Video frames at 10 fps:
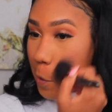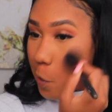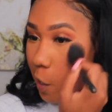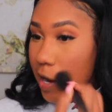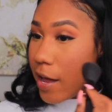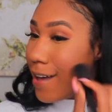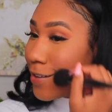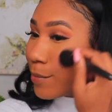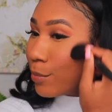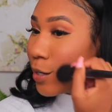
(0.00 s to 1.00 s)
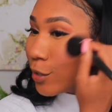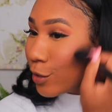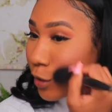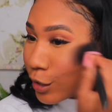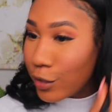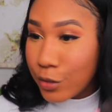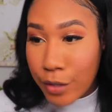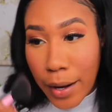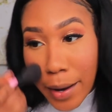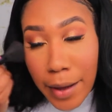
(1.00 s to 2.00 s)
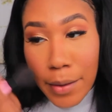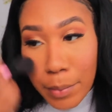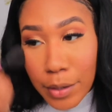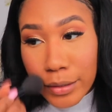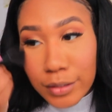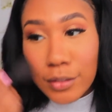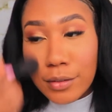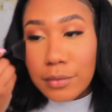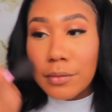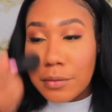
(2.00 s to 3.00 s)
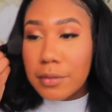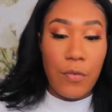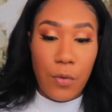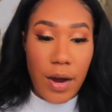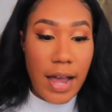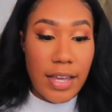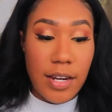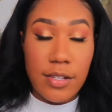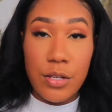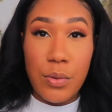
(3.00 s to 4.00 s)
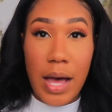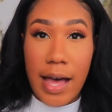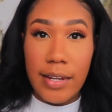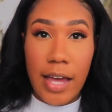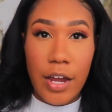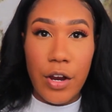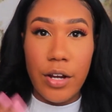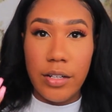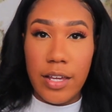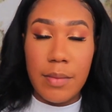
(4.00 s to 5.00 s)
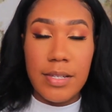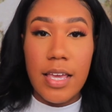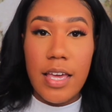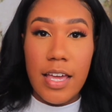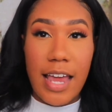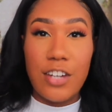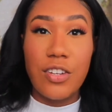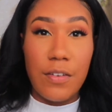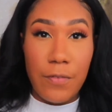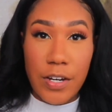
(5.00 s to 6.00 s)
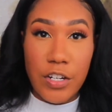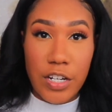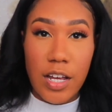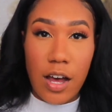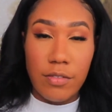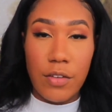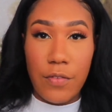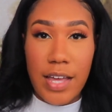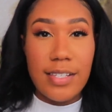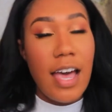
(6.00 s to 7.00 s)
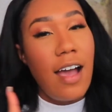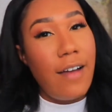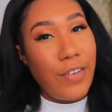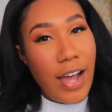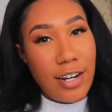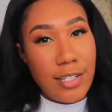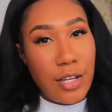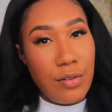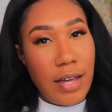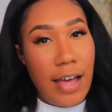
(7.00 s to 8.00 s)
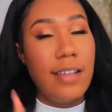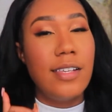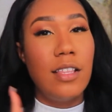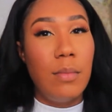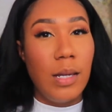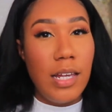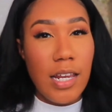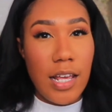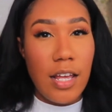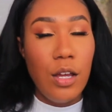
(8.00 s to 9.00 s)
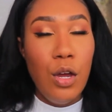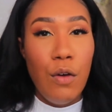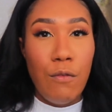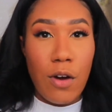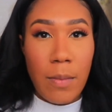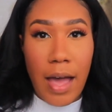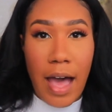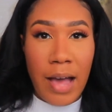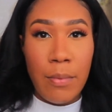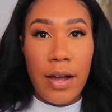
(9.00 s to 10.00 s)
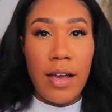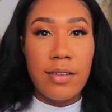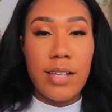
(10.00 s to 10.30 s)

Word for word: You gotta have your blush, girl. You gotta add your blush. Before I get into highlighter, lips, and actually finishing off the face, I forgot to tell you guys in the beginning, for my eyebrows,